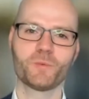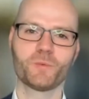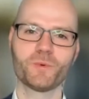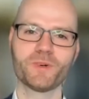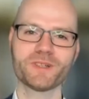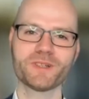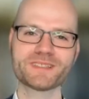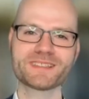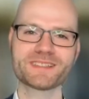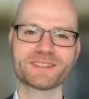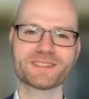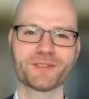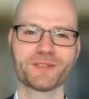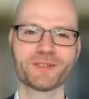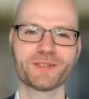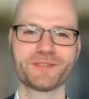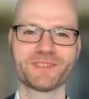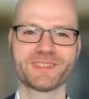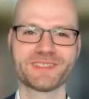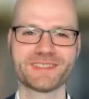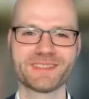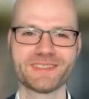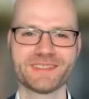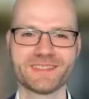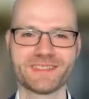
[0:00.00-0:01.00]
What
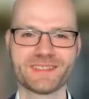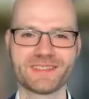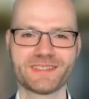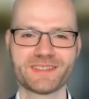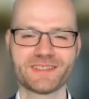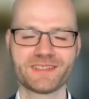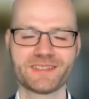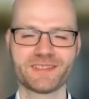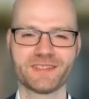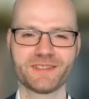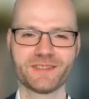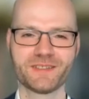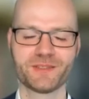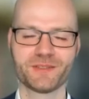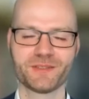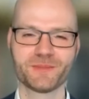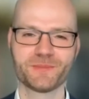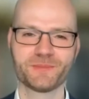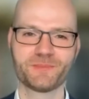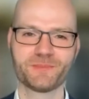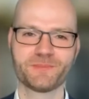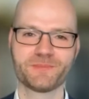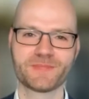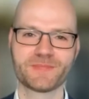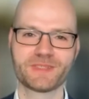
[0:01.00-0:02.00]
services
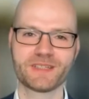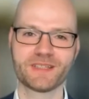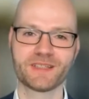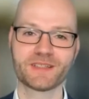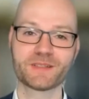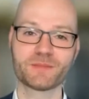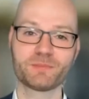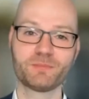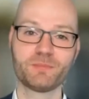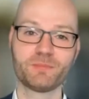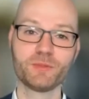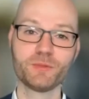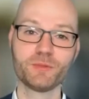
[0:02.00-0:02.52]
does